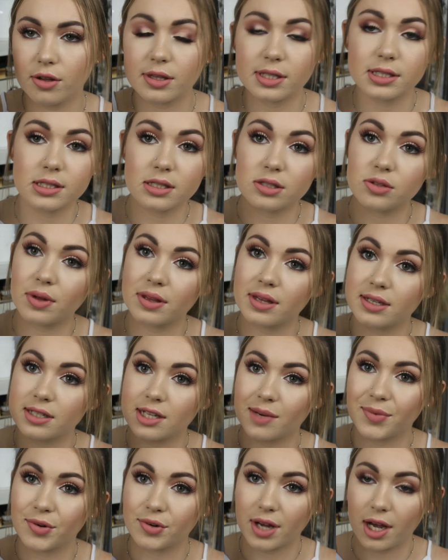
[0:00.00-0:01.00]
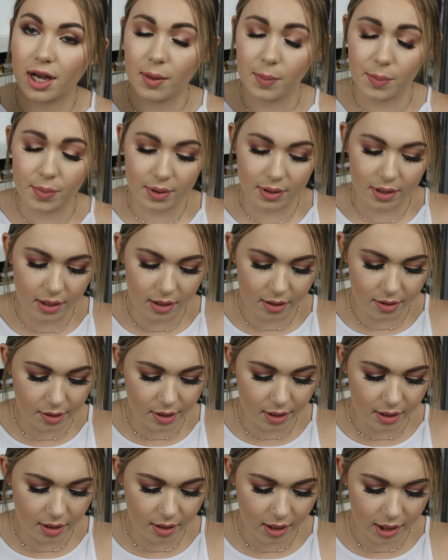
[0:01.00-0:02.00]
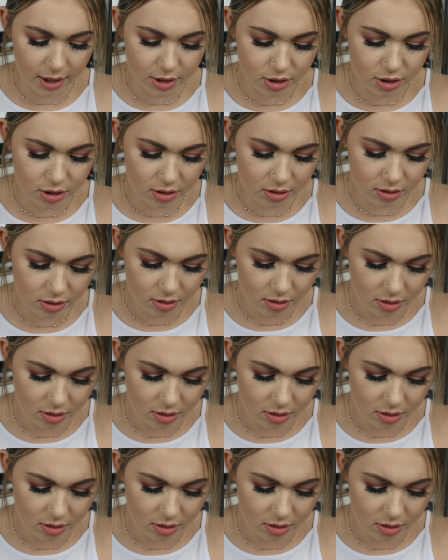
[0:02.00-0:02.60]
This is the one that doubled up in the collection.